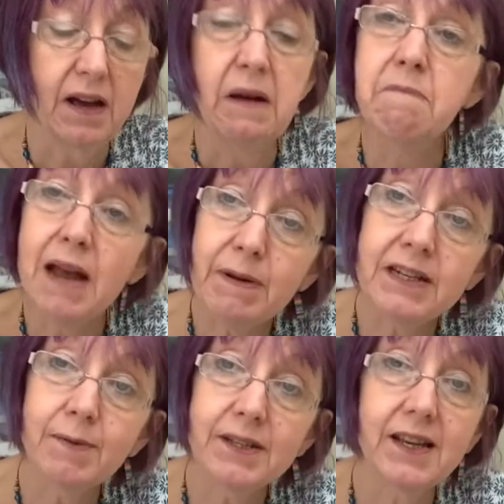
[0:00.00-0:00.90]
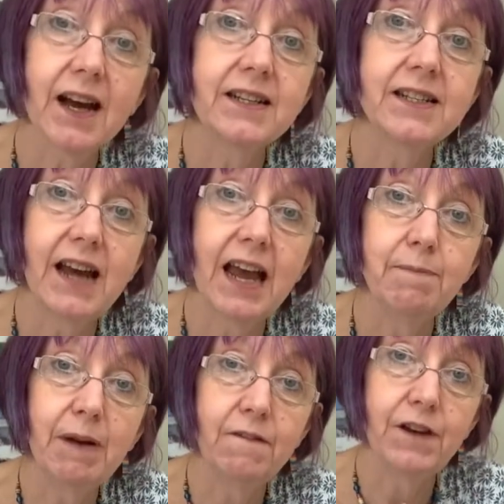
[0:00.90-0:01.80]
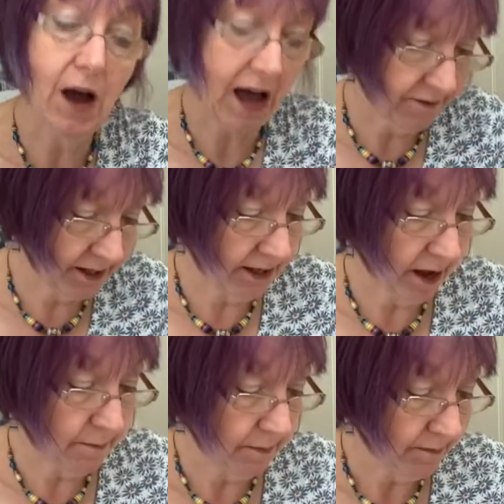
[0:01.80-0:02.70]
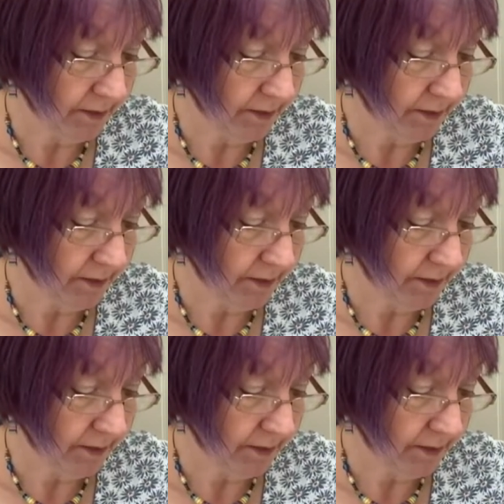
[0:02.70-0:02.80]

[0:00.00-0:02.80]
maybe double-sided tape if you have some,